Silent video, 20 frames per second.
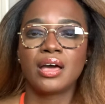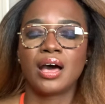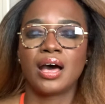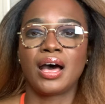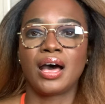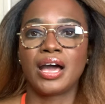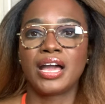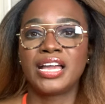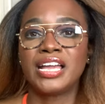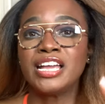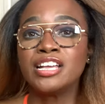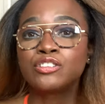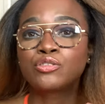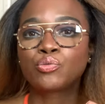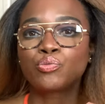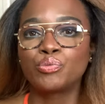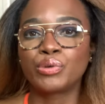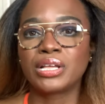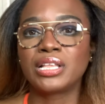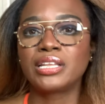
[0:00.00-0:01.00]
uh, is
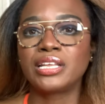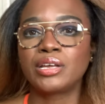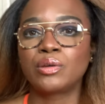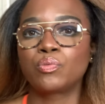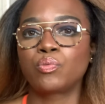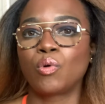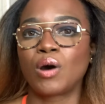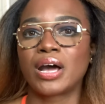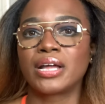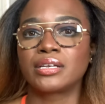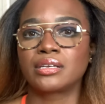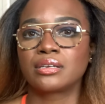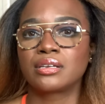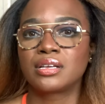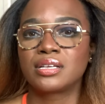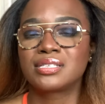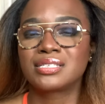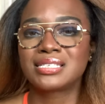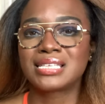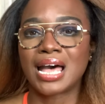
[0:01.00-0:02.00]
really what
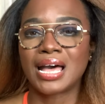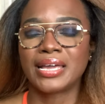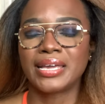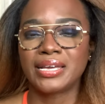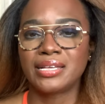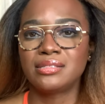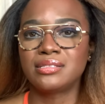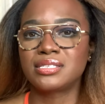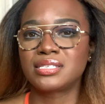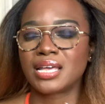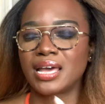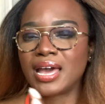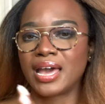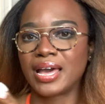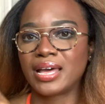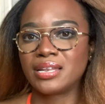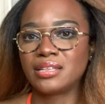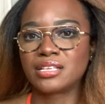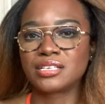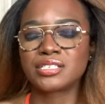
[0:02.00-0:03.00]
science
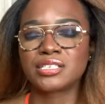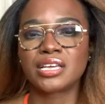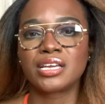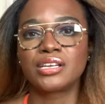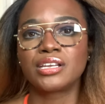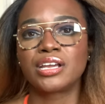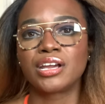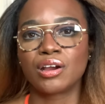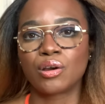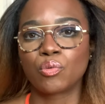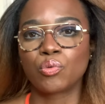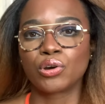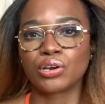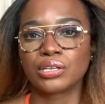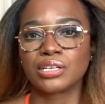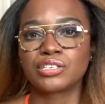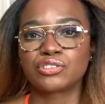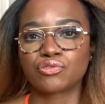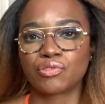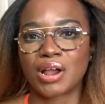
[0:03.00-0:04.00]
and the skincare
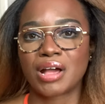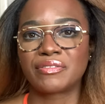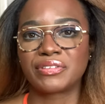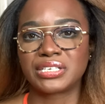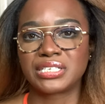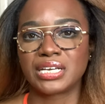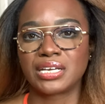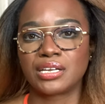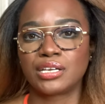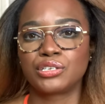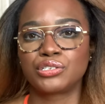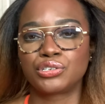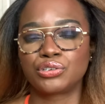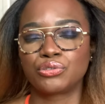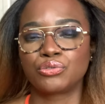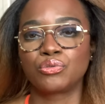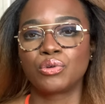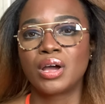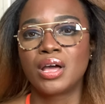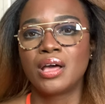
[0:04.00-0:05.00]
world is gravitating
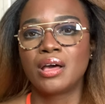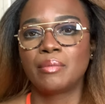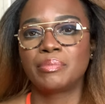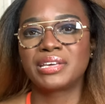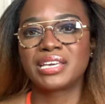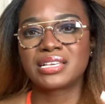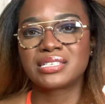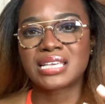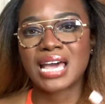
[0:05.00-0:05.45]
to, because